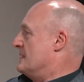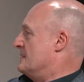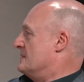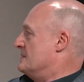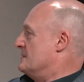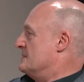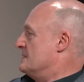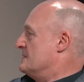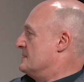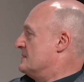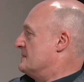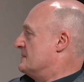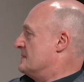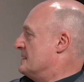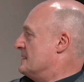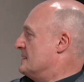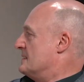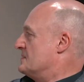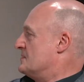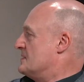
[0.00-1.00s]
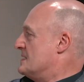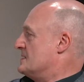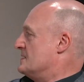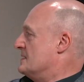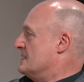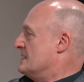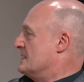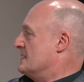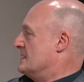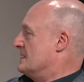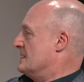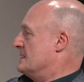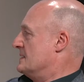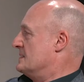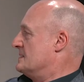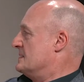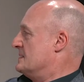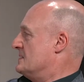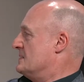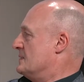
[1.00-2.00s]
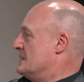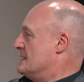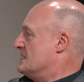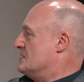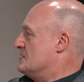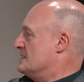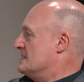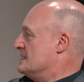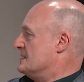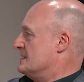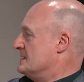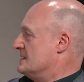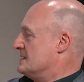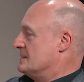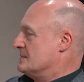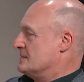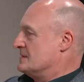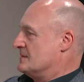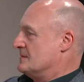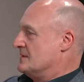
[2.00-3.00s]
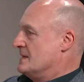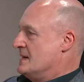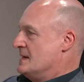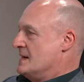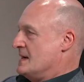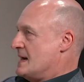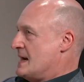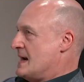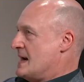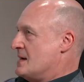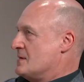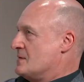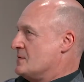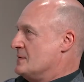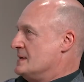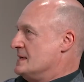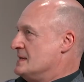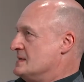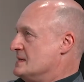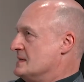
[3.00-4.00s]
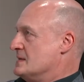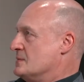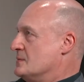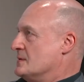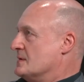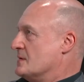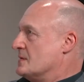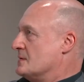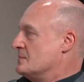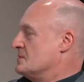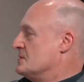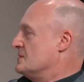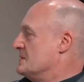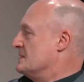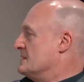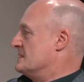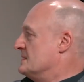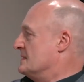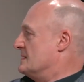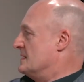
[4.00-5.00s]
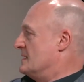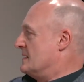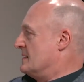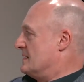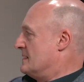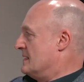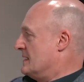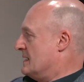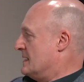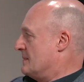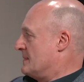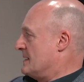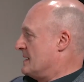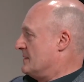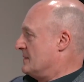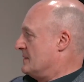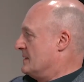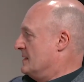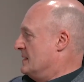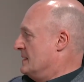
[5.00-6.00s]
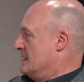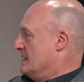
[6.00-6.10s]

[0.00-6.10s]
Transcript: those rather tragic situations in terms of how do we deal with options and think about